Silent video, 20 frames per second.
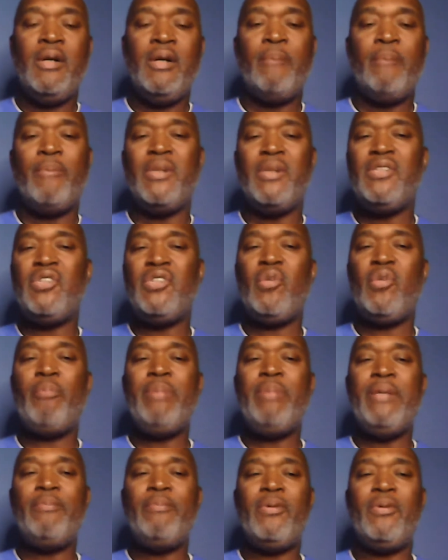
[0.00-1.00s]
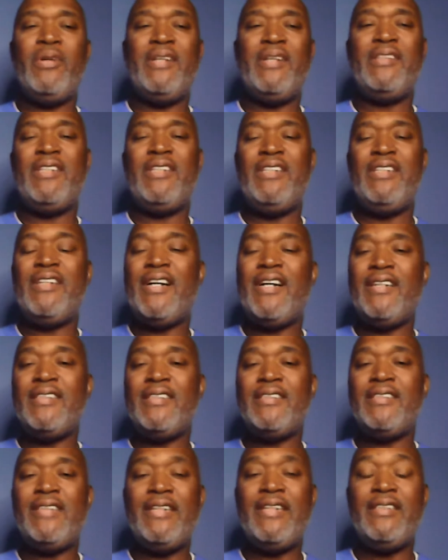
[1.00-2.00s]
but show people in the United
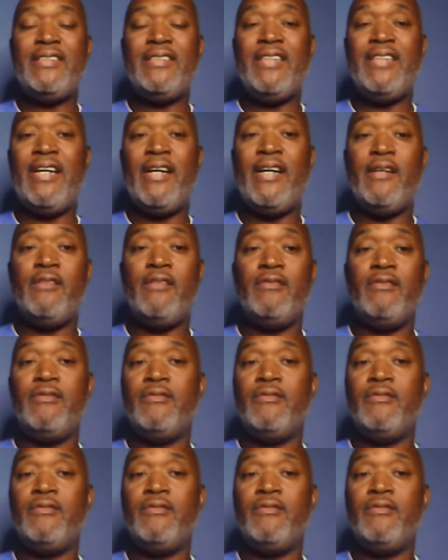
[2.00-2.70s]
States that,